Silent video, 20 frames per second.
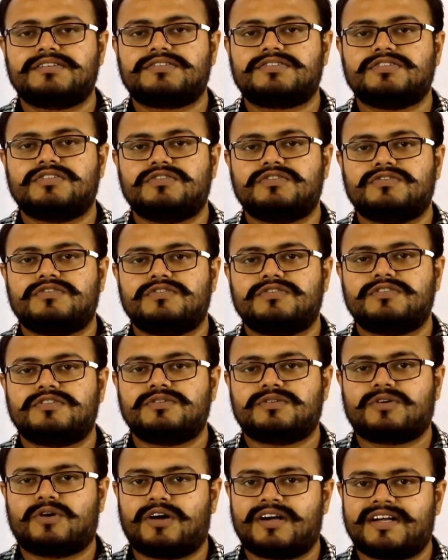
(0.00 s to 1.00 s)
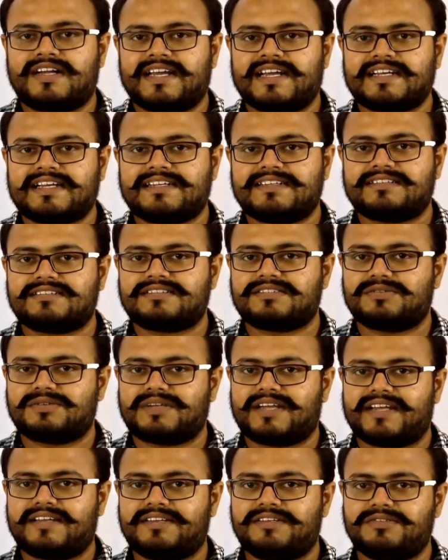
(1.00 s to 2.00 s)
So to contact us, you
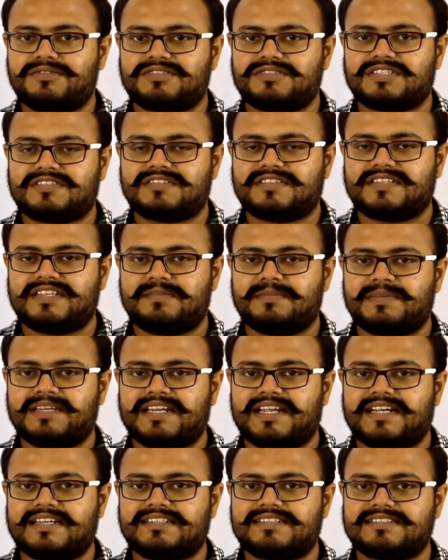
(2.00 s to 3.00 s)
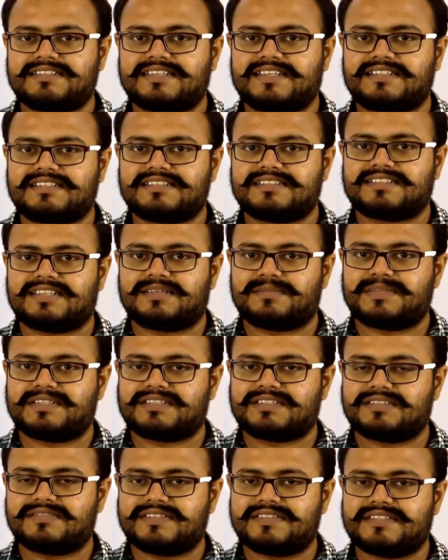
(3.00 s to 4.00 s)
can use our email address, that is
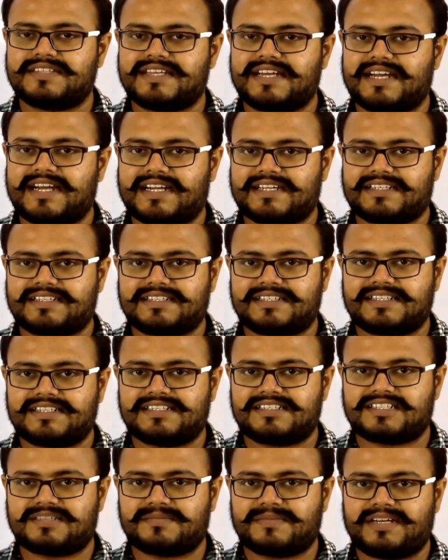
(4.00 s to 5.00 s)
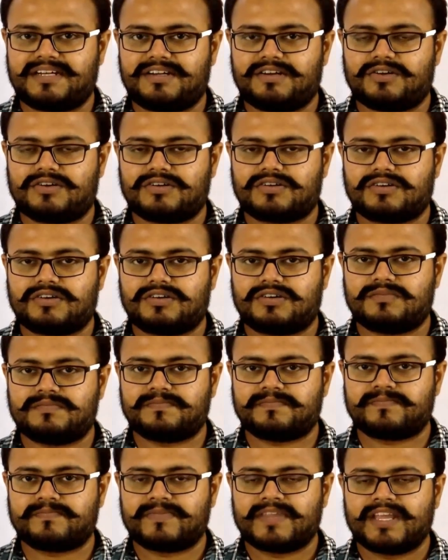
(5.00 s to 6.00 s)
samarthavidya@gmail.com.
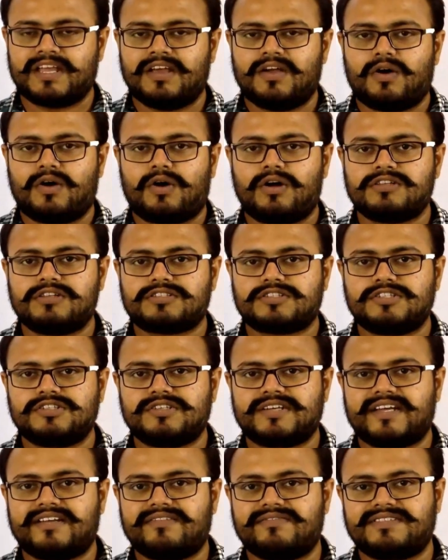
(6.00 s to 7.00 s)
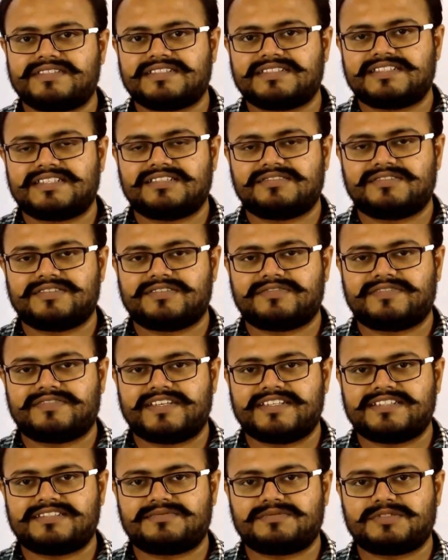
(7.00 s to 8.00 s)
Also, you can visit our
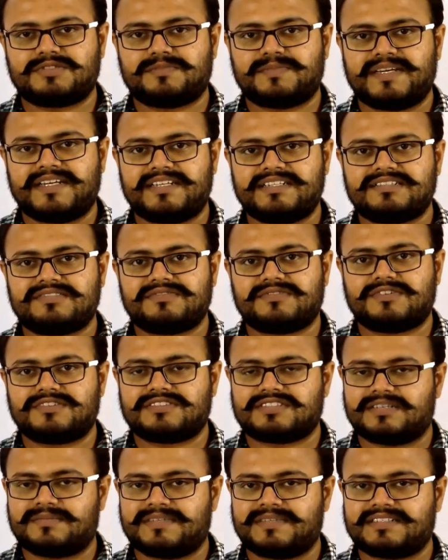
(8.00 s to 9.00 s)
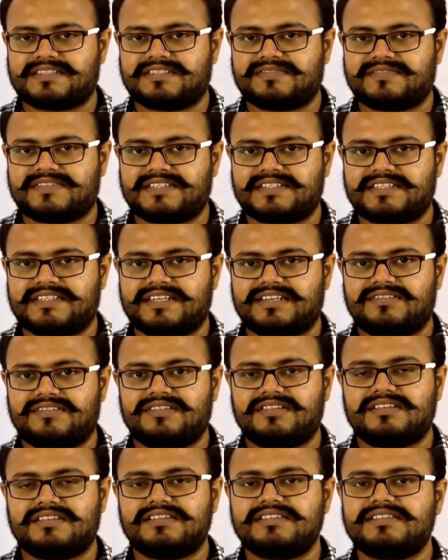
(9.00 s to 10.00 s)
Facebook page for Samartha Vidya.
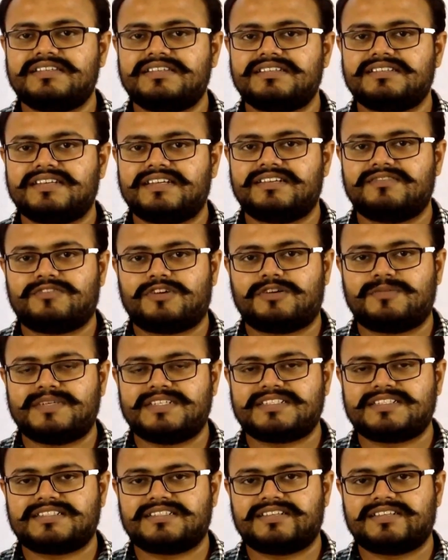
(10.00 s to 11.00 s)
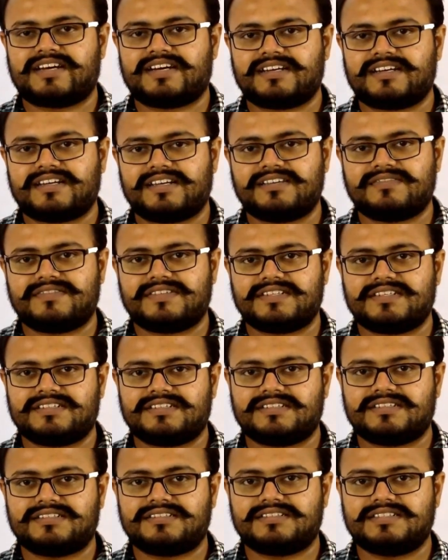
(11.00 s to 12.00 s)
The information are given
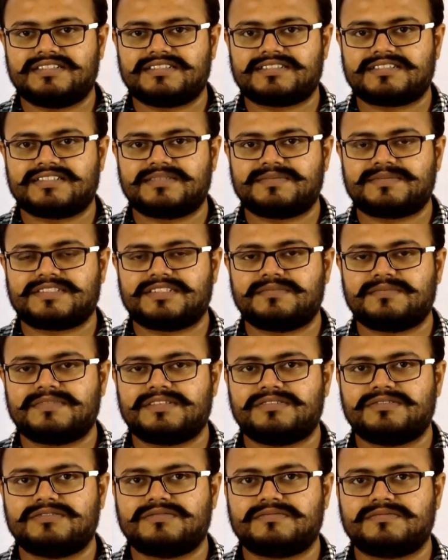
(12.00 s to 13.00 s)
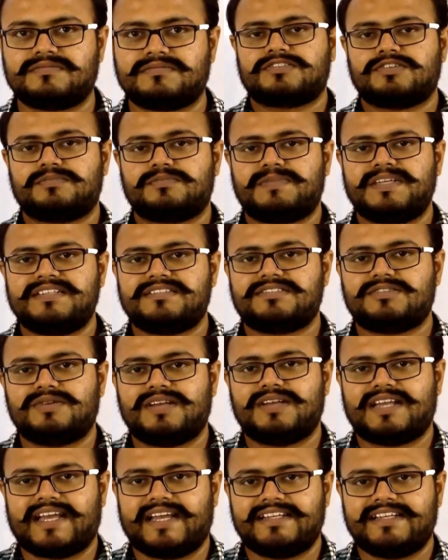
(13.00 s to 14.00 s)
in the description below. So please do
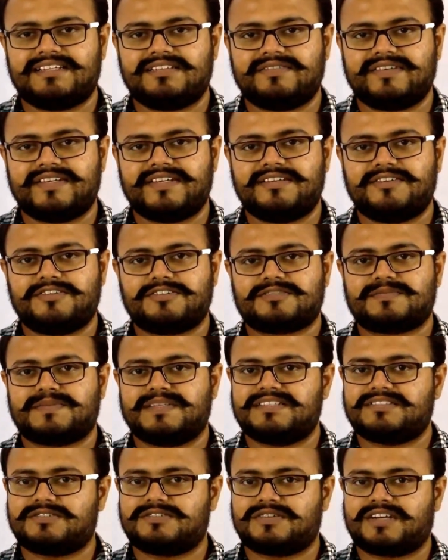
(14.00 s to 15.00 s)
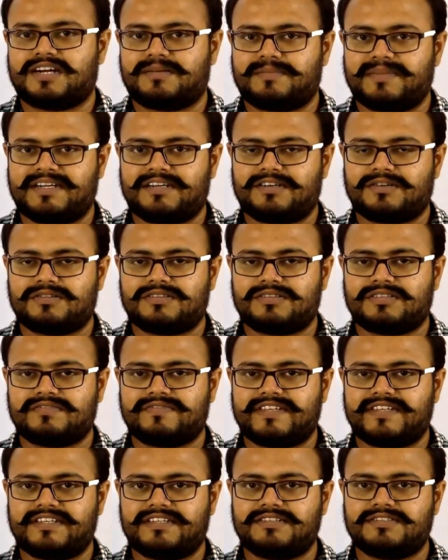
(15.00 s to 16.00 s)
like the videos, please do comment on the
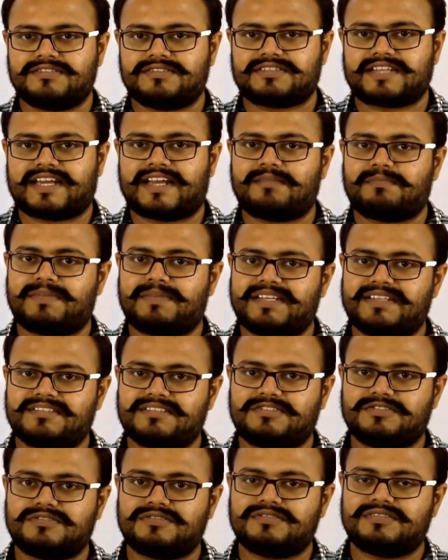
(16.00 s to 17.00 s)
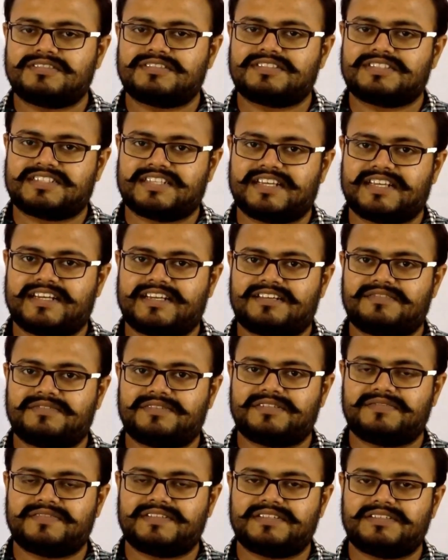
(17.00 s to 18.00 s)
videos, and please do share
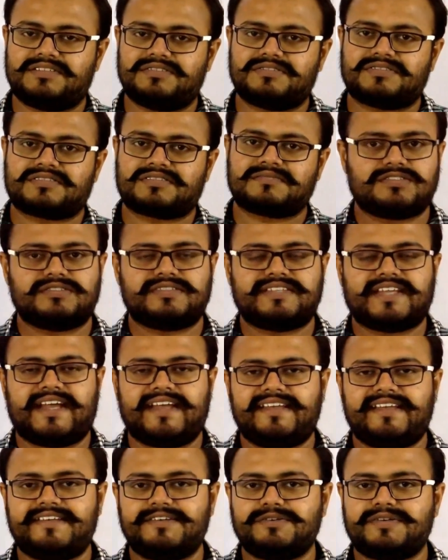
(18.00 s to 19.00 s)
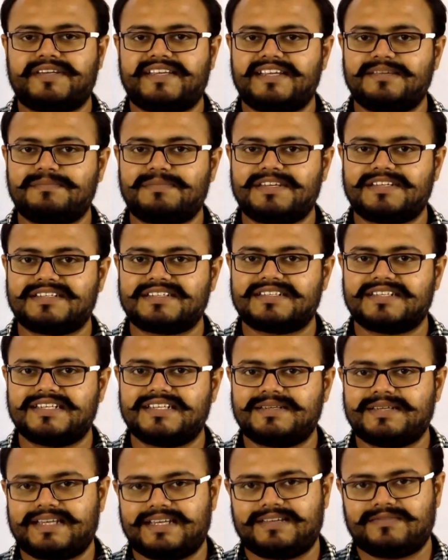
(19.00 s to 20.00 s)
our videos. So thank you. Keep
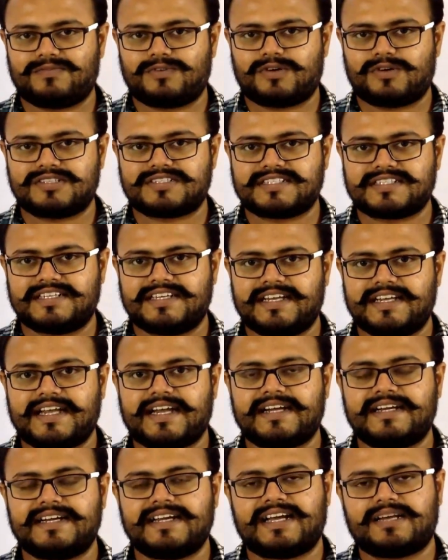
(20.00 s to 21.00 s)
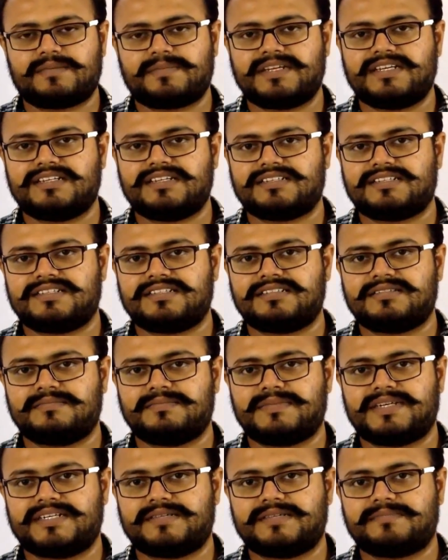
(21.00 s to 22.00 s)
learning, keep watching, and happy learning.
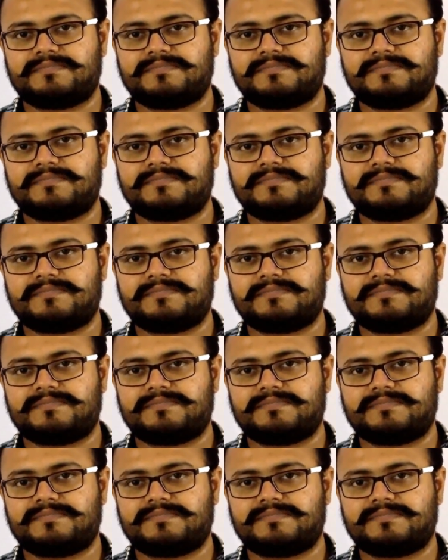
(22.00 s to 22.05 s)
Bye.